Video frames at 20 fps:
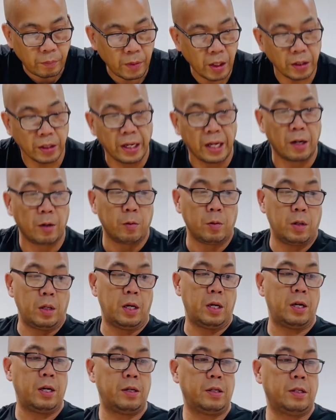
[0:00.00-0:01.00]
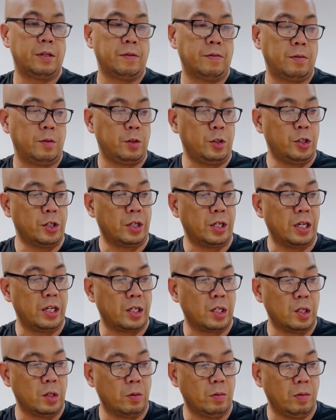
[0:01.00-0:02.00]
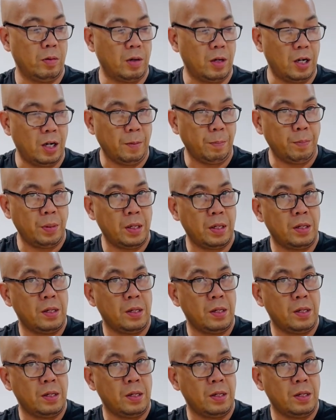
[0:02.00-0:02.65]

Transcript: Now, you're gonna go up